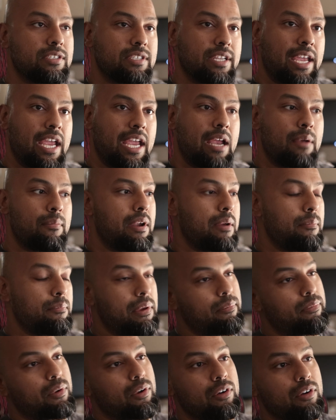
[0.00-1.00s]
a camera and
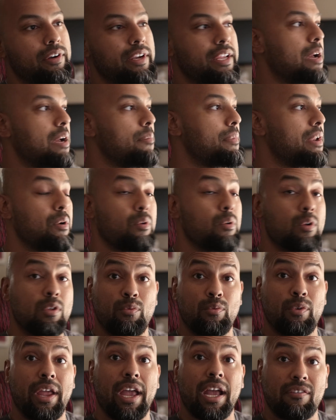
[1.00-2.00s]
people are already coming out with
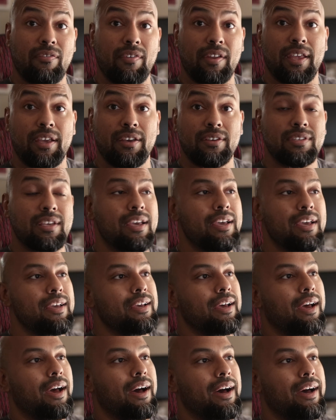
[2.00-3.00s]
React videos.
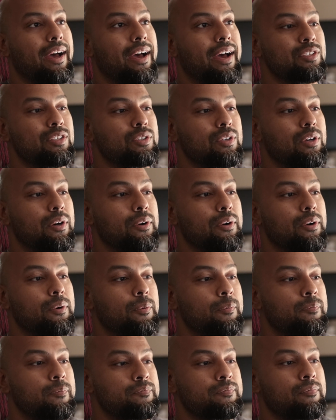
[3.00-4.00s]
Uh, and so
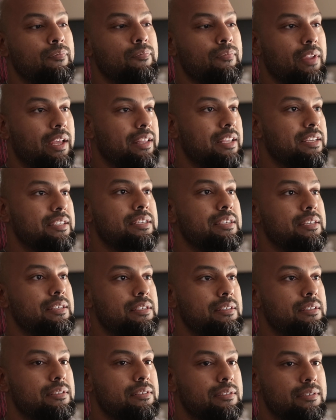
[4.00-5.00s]
this
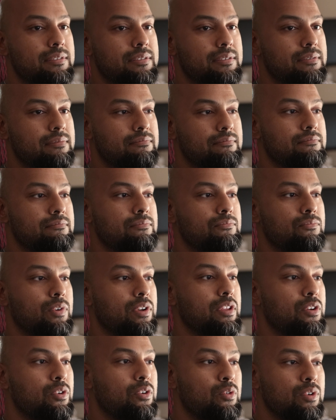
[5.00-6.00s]
is one of
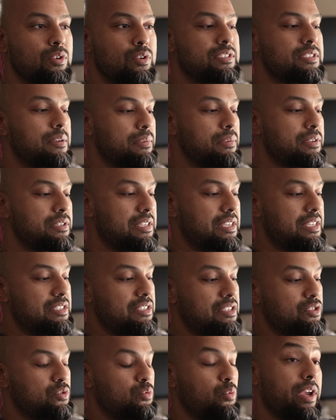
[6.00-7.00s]
the coolest, simplest,
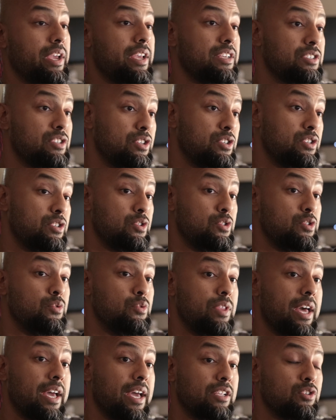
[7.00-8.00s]
easiest ways to do
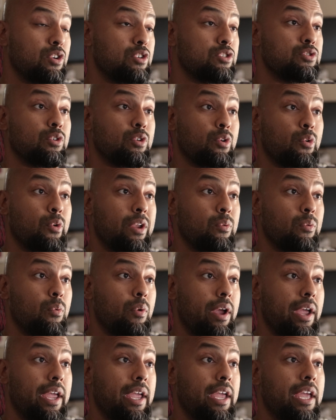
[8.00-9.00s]
that. It's also a great
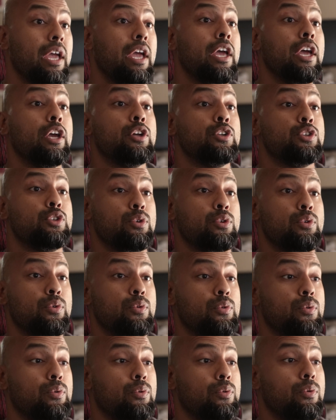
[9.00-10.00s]
way
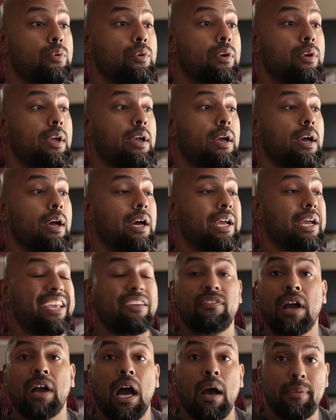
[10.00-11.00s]
to uh, give
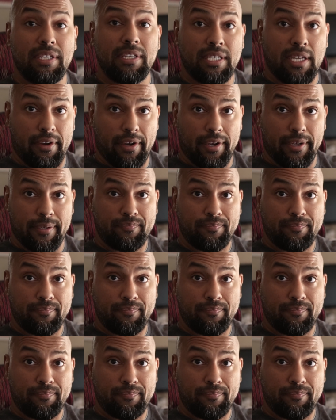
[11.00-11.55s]
commentary